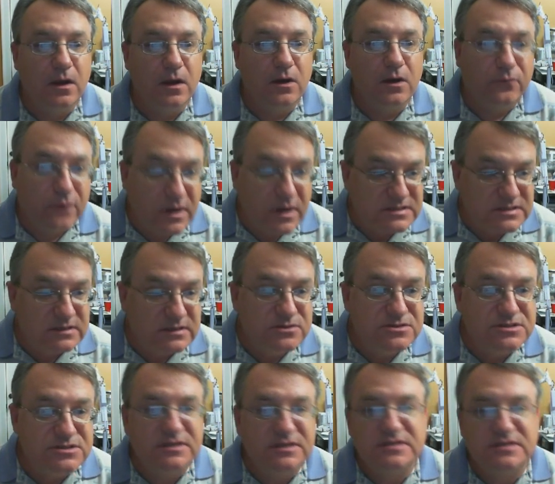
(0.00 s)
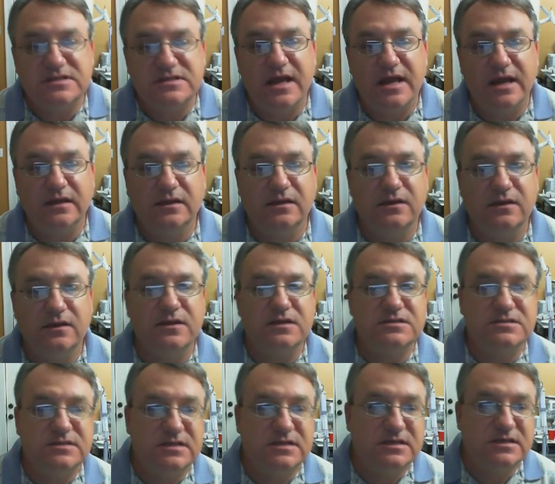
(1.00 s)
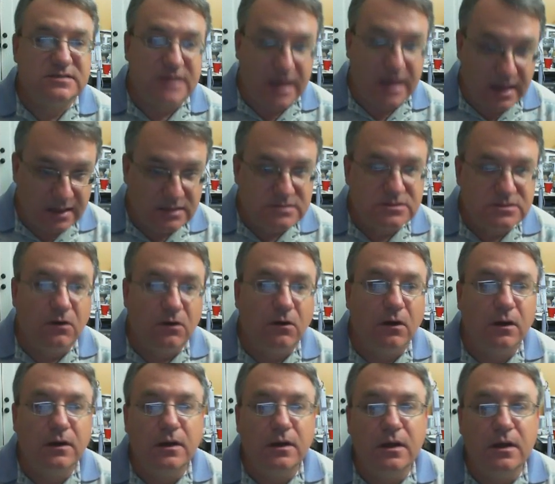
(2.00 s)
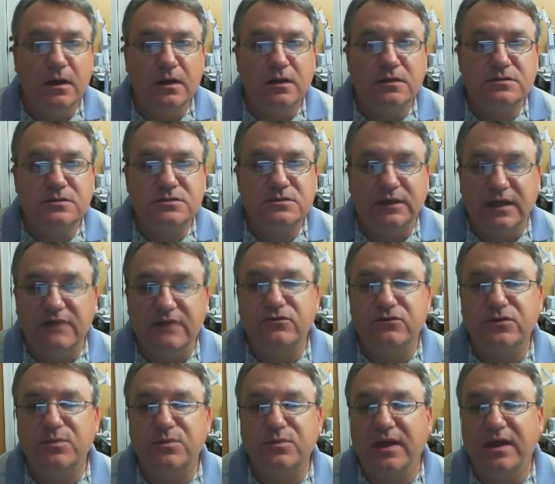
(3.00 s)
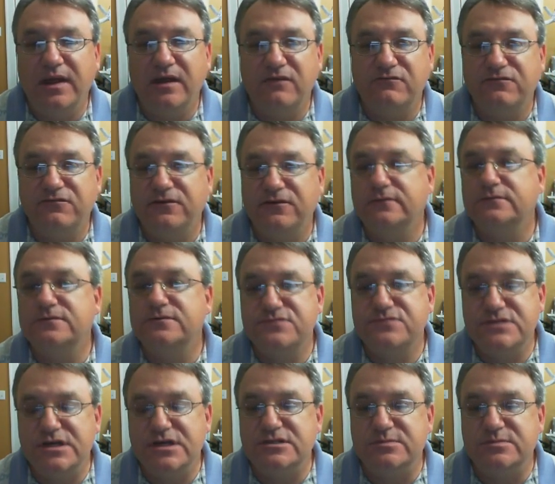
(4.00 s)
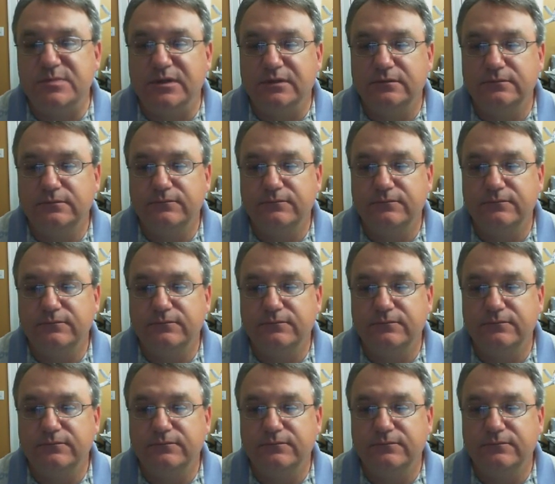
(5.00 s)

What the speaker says: Resolution is an idea that seeks at its heart to level the playing field of judgment.